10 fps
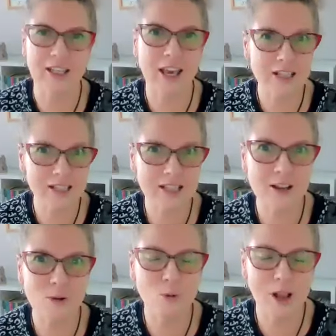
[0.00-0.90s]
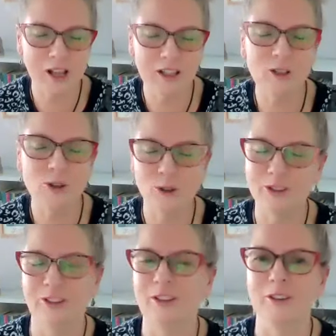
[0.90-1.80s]
Yes, well,
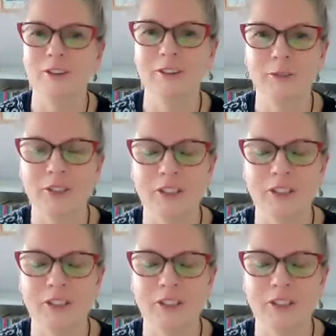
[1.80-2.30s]
also, which